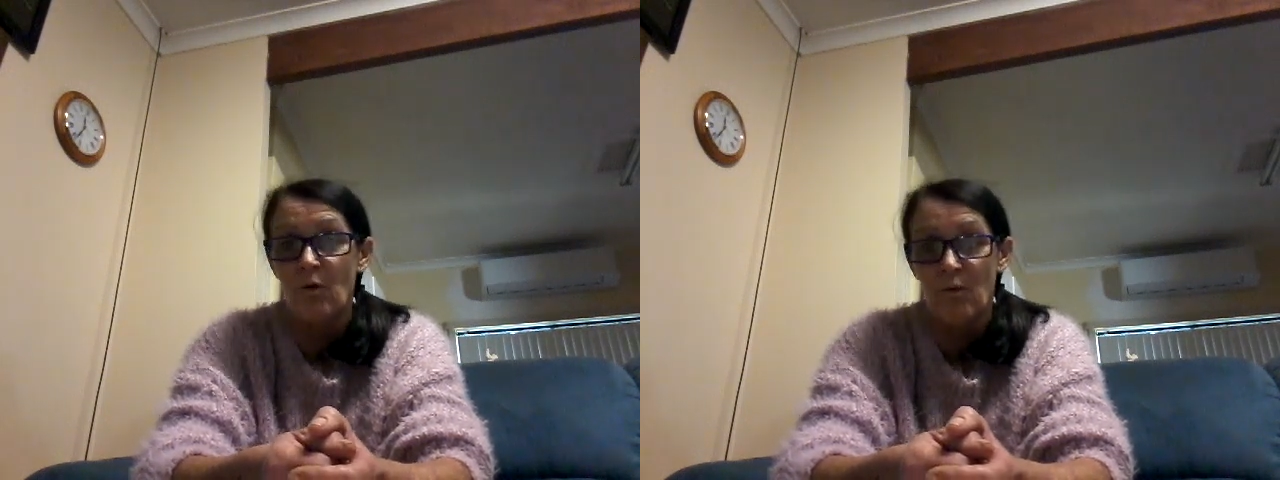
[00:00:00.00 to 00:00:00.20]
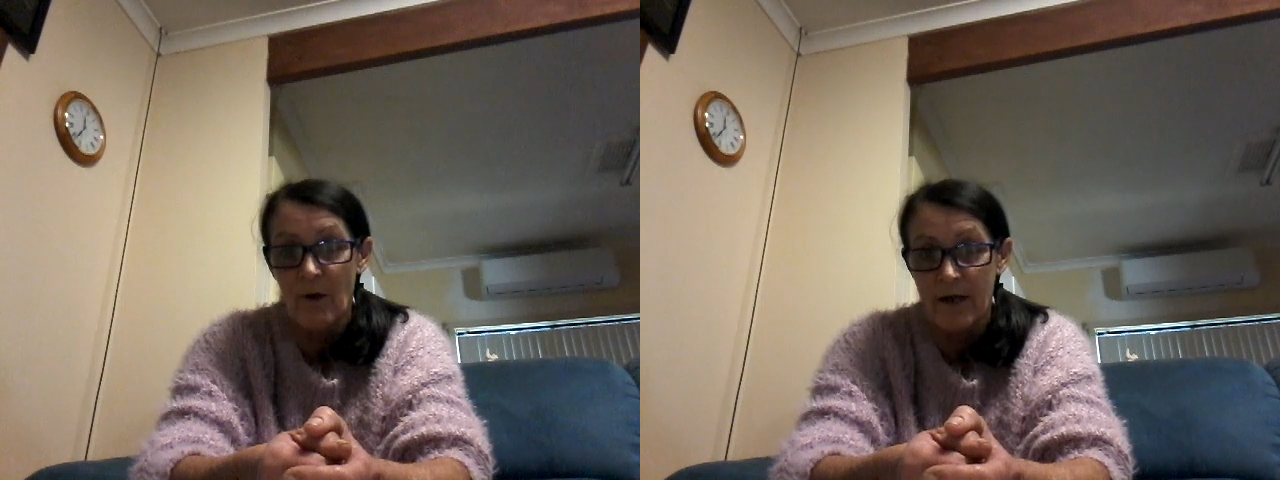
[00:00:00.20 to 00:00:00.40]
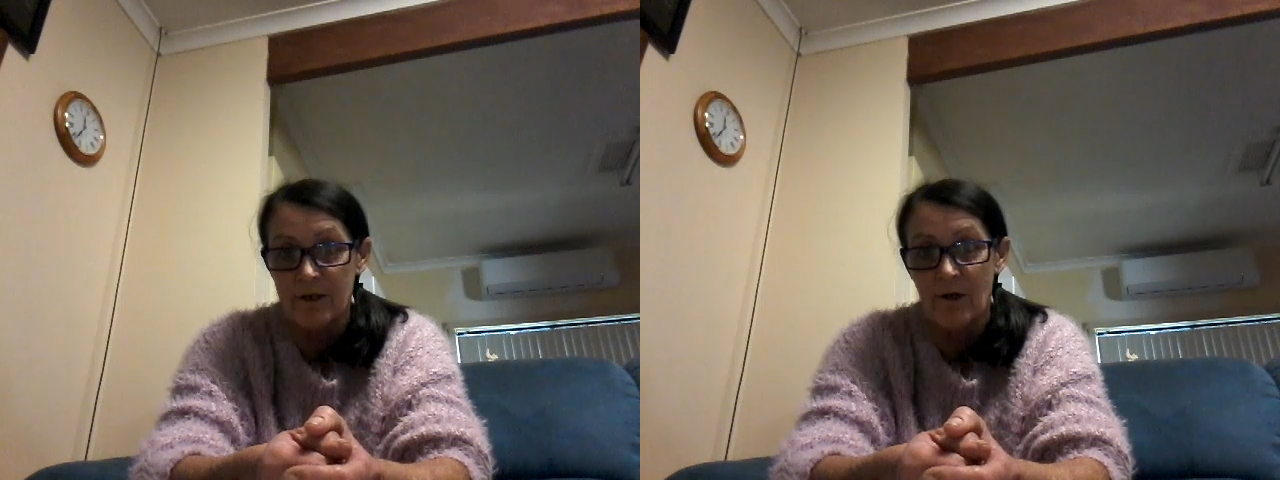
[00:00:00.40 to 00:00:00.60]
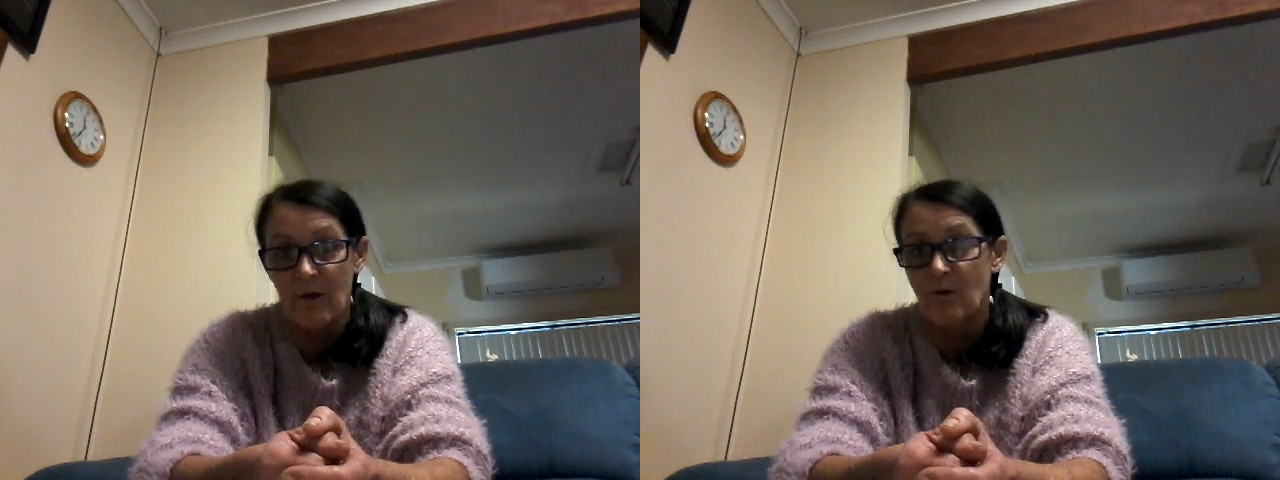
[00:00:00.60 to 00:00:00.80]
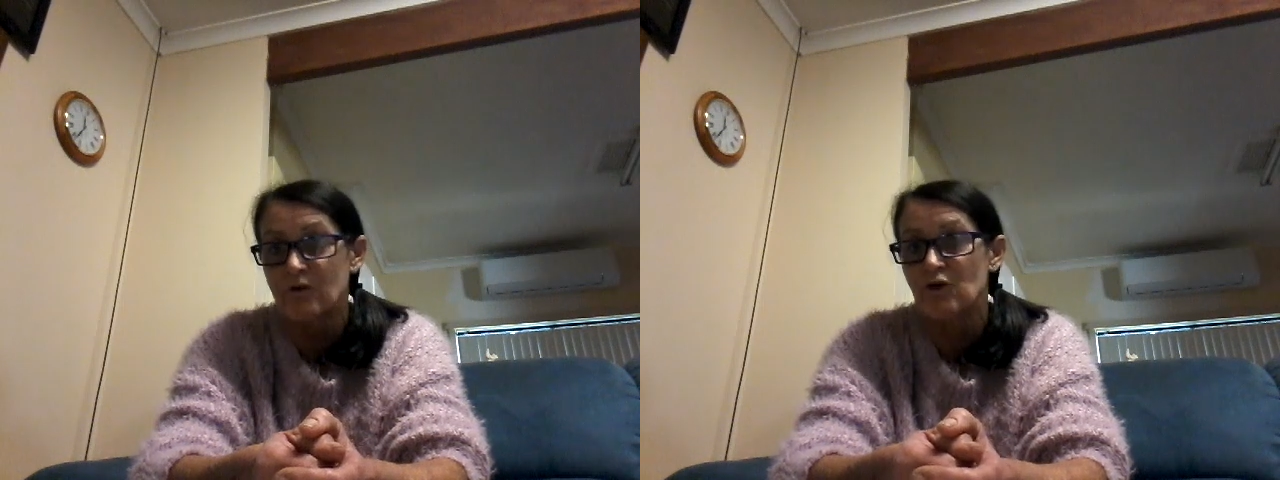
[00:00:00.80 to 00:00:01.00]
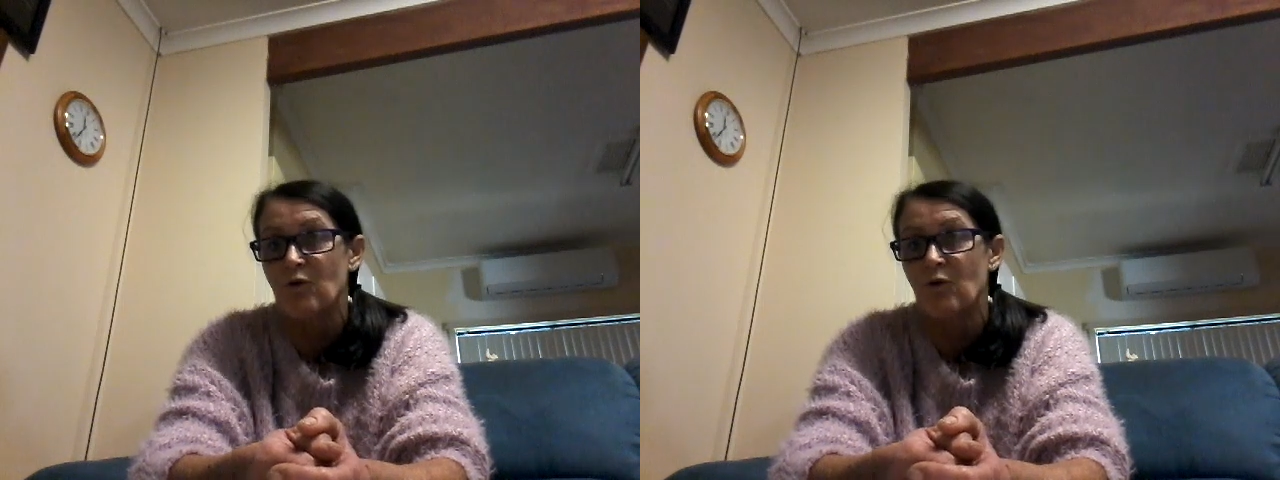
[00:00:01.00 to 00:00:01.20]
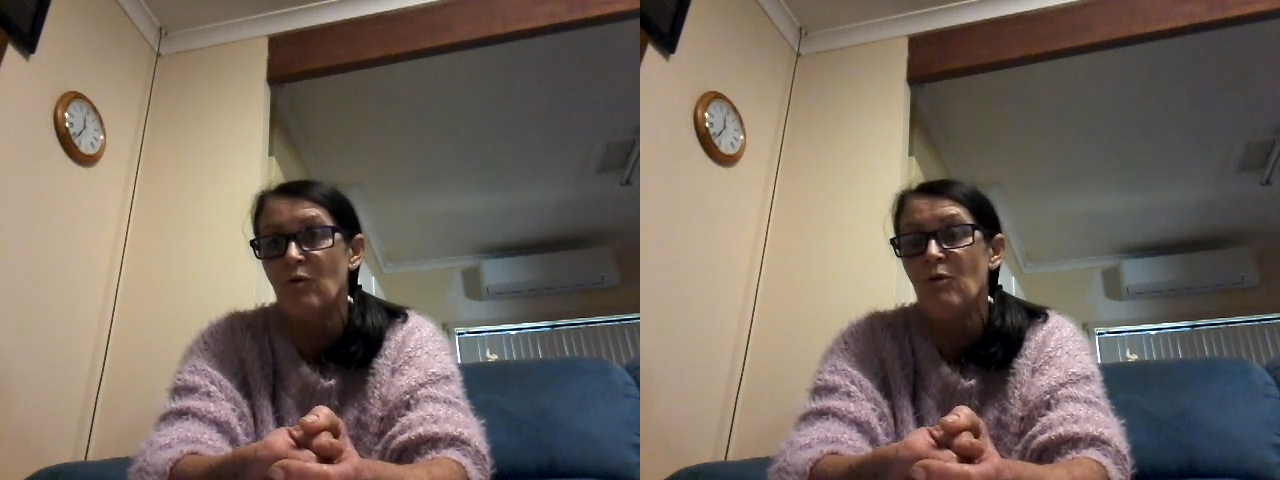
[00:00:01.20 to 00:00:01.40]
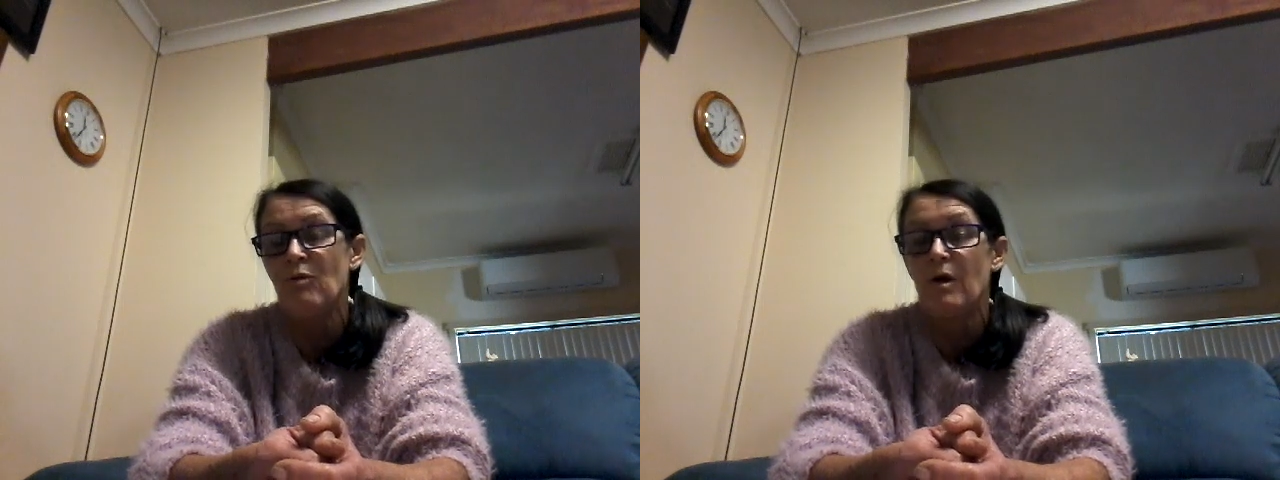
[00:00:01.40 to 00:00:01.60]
or radiological